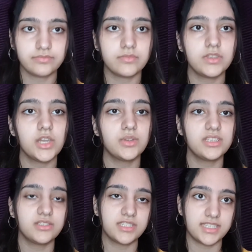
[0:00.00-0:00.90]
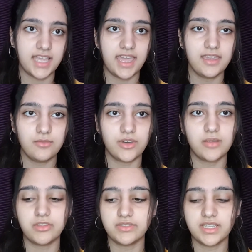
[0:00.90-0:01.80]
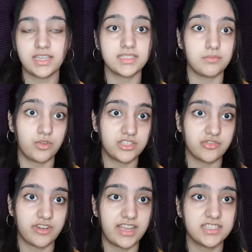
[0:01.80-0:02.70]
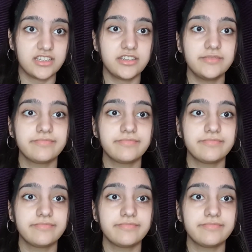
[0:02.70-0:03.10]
No need to say, what I'm using is a moisturizer.